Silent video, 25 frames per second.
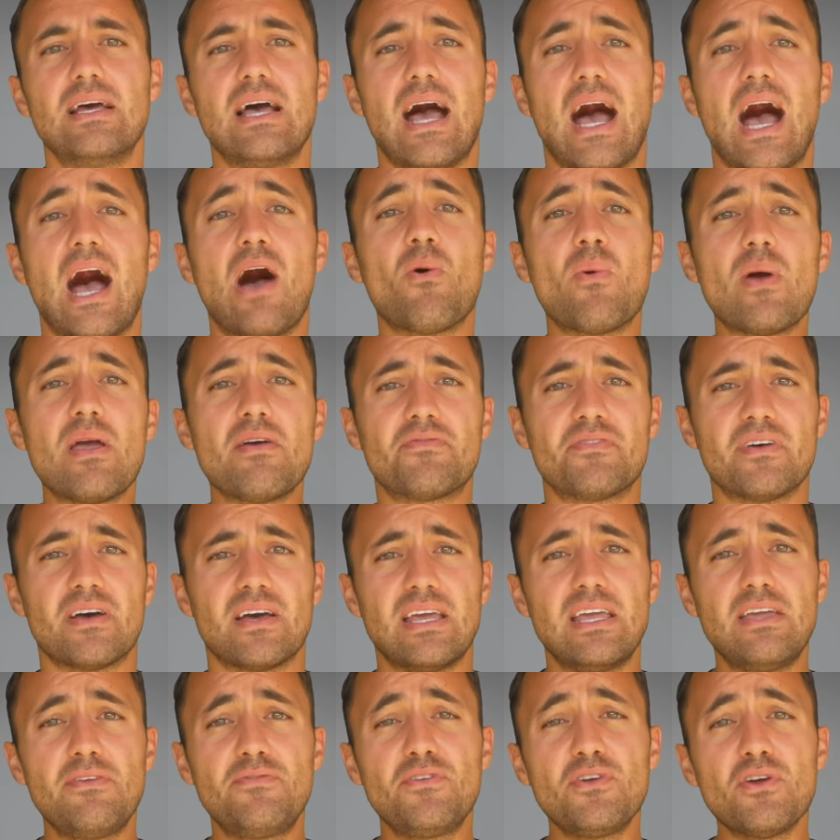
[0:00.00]
However,
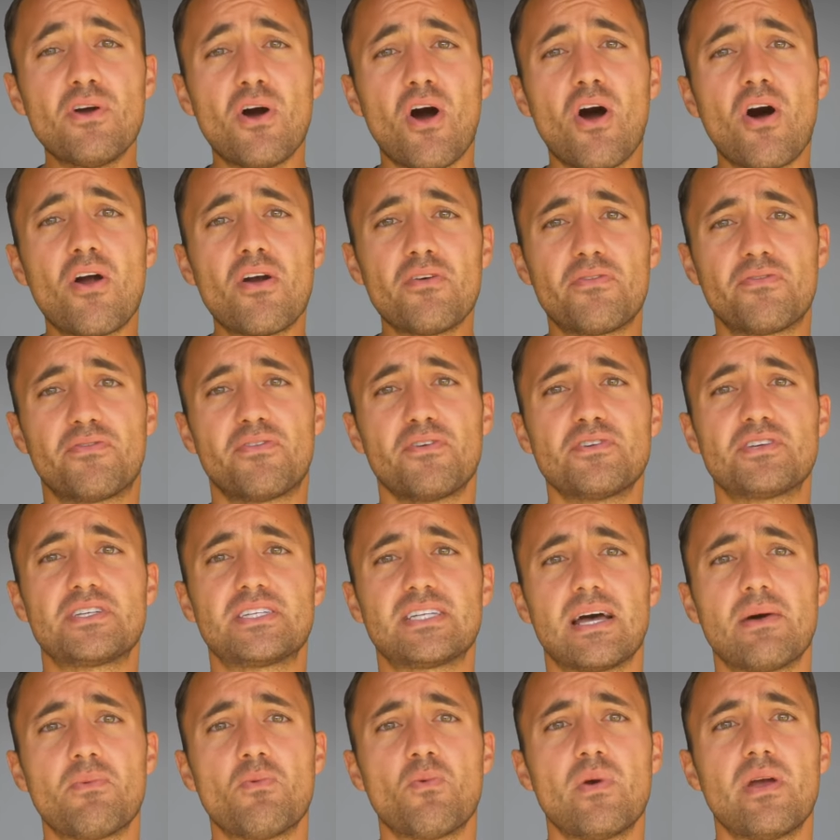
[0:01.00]
if you are a
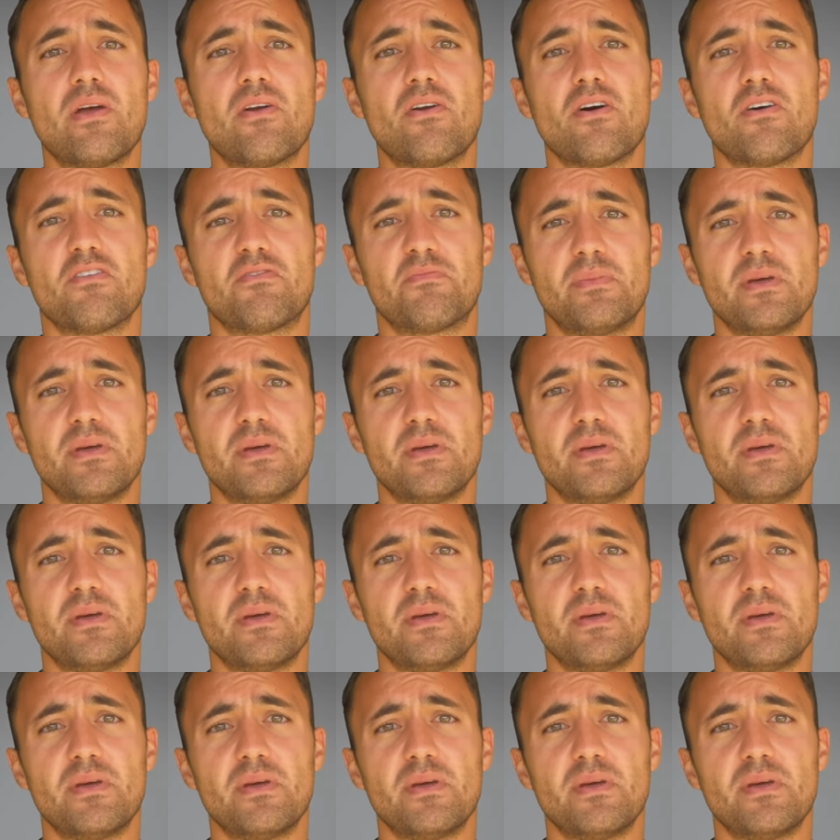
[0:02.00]
first-time wearer of